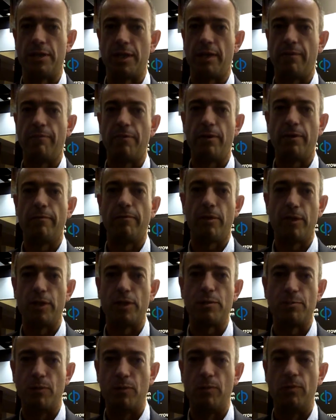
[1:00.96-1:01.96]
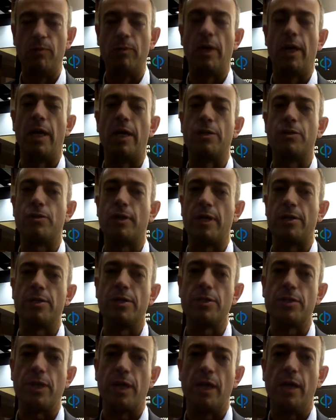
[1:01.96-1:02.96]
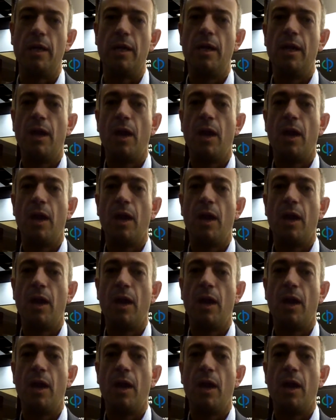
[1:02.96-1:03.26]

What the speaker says: is a very, very small transistor,